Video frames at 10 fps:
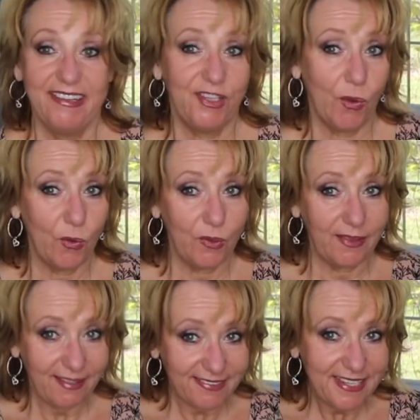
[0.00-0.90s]
So
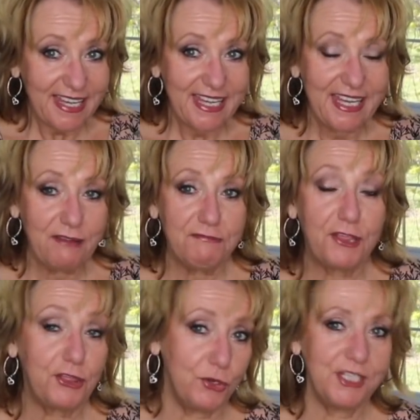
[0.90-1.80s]
let's see if
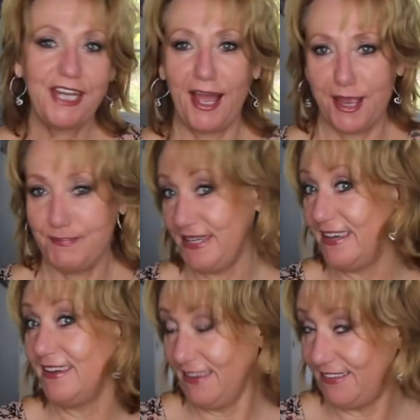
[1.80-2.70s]
the third time
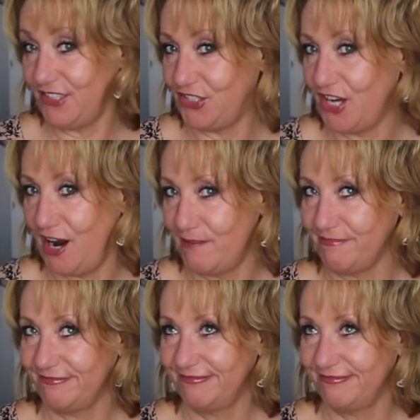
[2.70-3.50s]
is a charm.